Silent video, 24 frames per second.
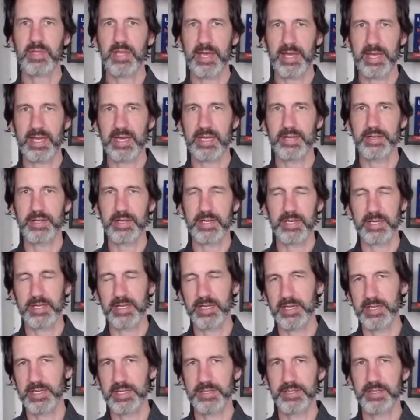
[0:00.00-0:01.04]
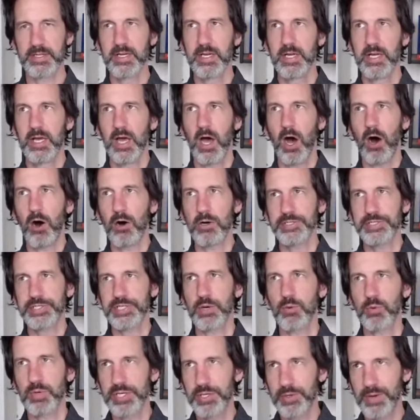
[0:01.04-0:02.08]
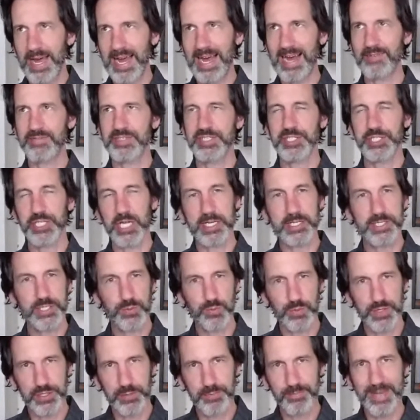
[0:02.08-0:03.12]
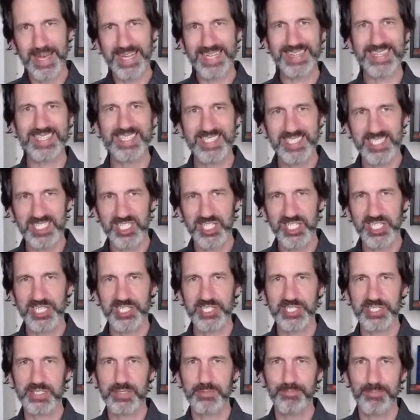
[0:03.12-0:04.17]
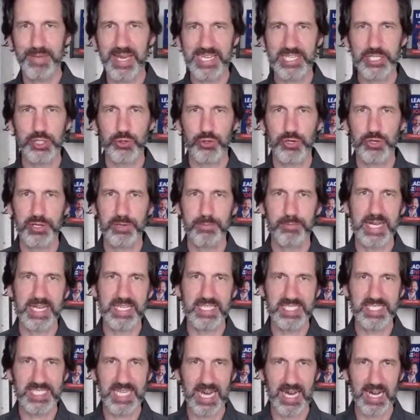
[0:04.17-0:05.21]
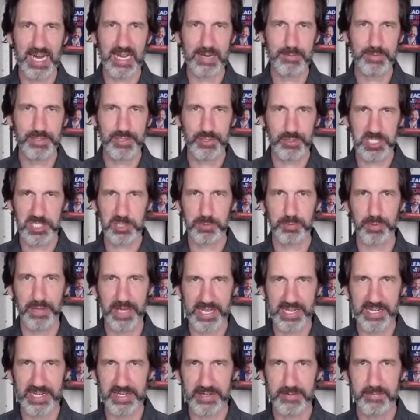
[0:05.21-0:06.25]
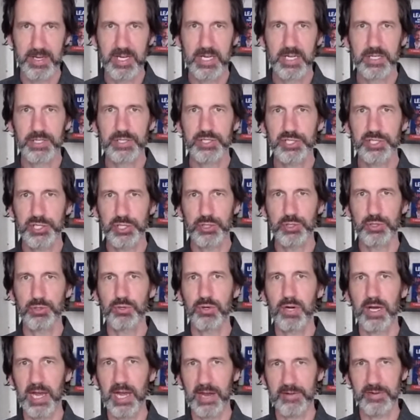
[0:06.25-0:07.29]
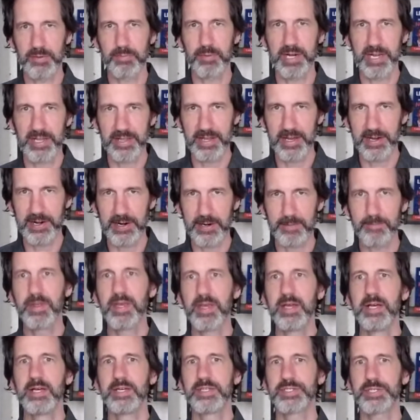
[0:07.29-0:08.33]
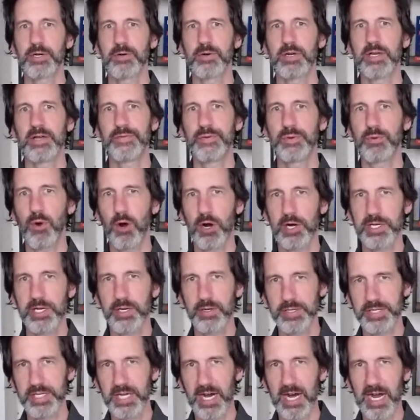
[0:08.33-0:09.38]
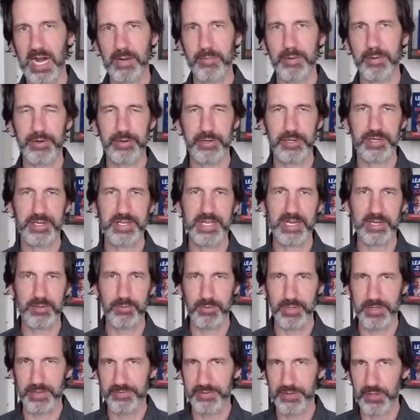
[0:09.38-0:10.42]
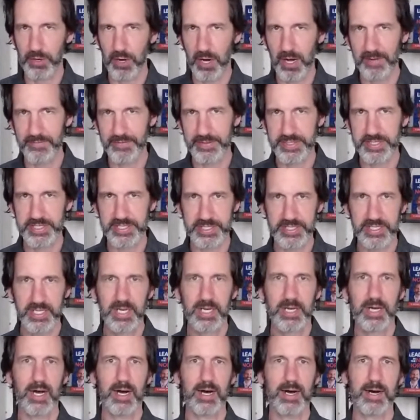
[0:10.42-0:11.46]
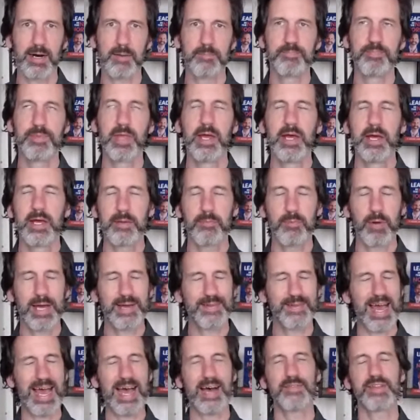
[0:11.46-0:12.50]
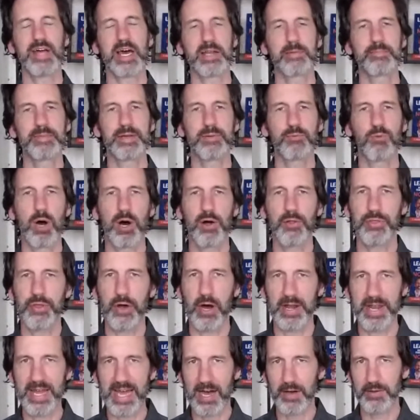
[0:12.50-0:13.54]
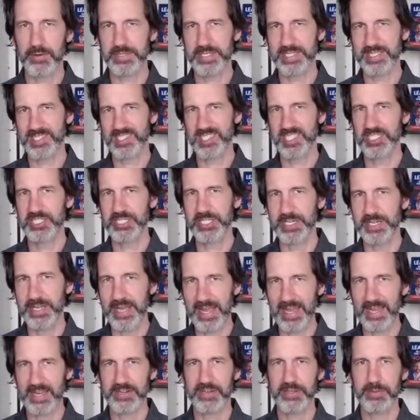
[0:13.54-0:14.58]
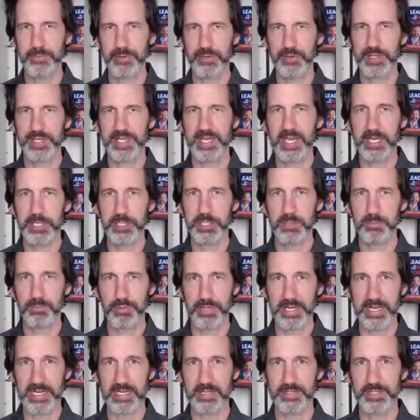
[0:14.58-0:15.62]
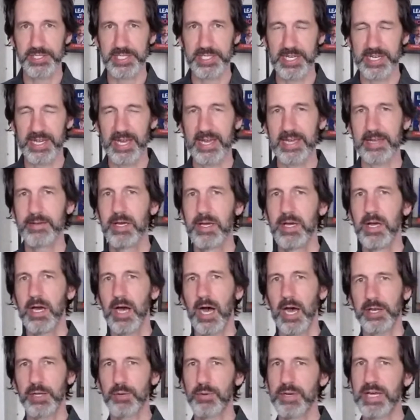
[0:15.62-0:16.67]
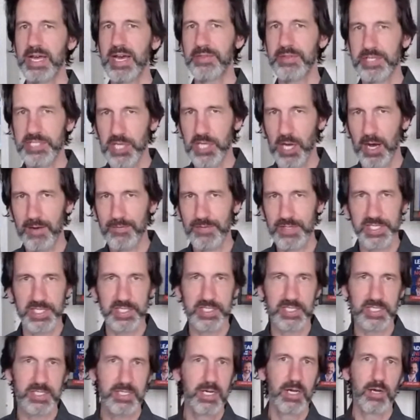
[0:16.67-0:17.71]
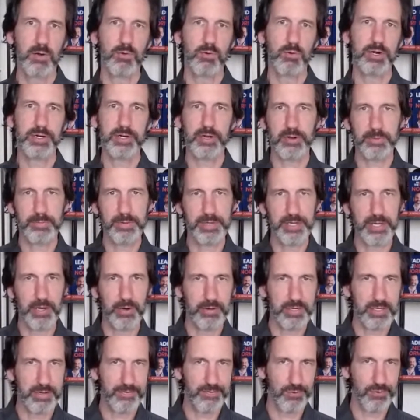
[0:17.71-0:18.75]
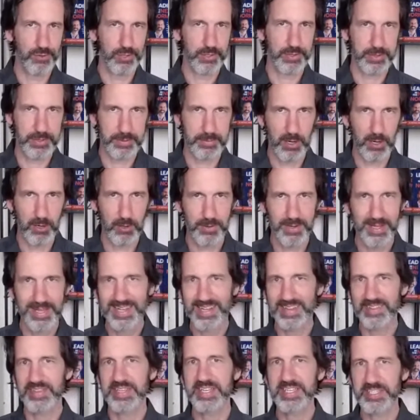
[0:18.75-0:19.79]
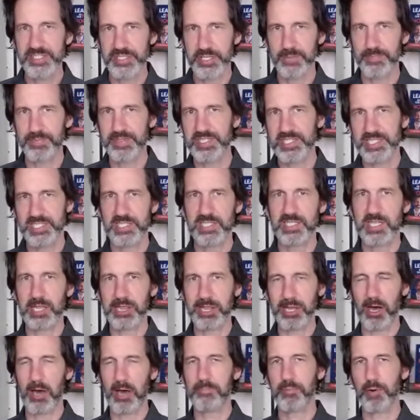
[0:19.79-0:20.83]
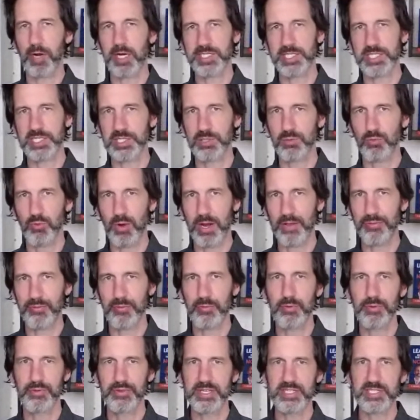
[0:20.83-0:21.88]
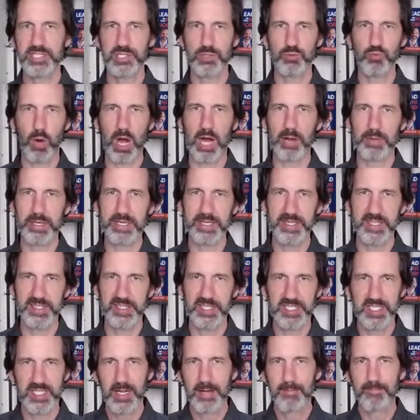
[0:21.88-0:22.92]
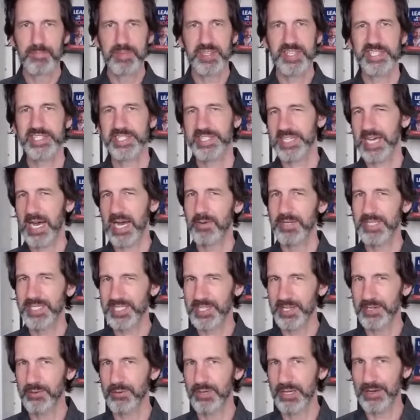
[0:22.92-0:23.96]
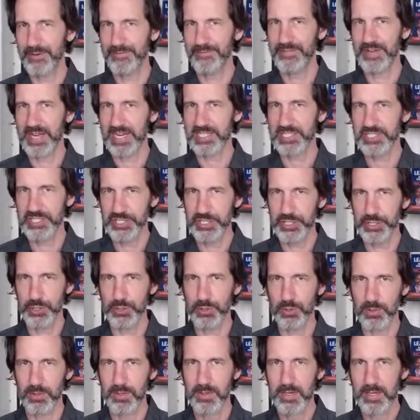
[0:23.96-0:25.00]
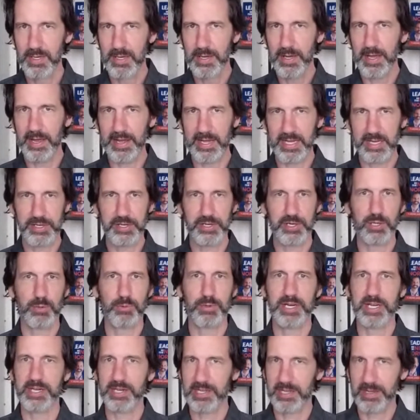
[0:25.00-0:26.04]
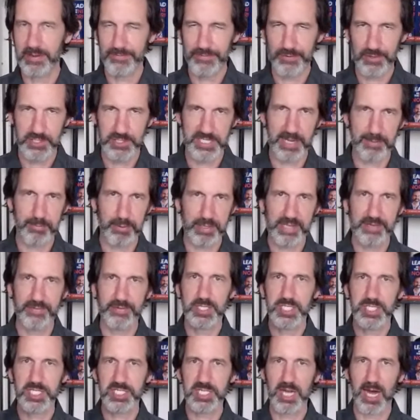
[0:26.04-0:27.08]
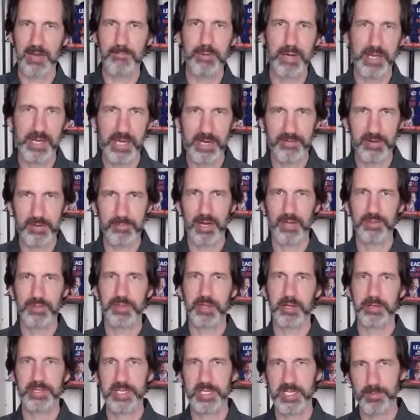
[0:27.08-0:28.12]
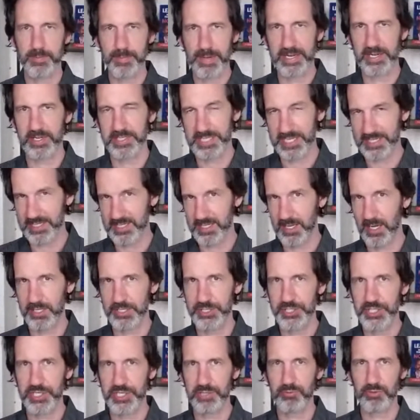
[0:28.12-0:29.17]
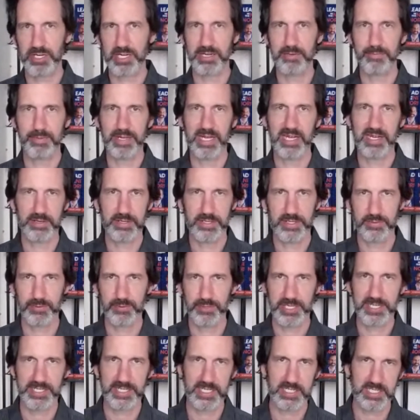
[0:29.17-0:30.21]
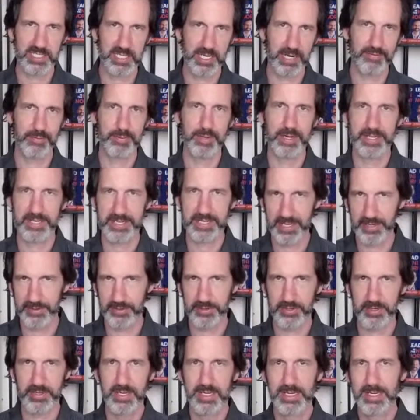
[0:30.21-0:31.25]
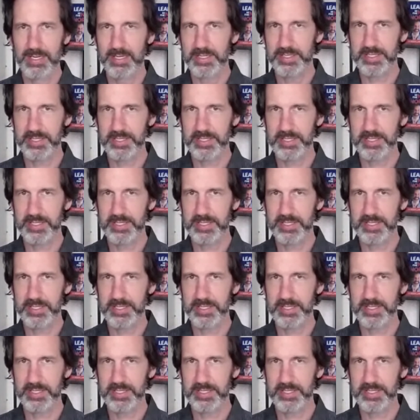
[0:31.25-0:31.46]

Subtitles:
And also, when you have these changes, when you make these decisions, make sure you make time to explain it to everybody there. So if you are going to hybrid or you're getting rid of your offices, have that to be well thought out decision and communication plan. Say, hey, I know we had these offices. We're going to be going to fully remote. This is the thought process we went through. This is why we did this. This is how it's going to affect you. And we're going to for example, give you a stipend every month to spend on technology. We're going to get to everybody together.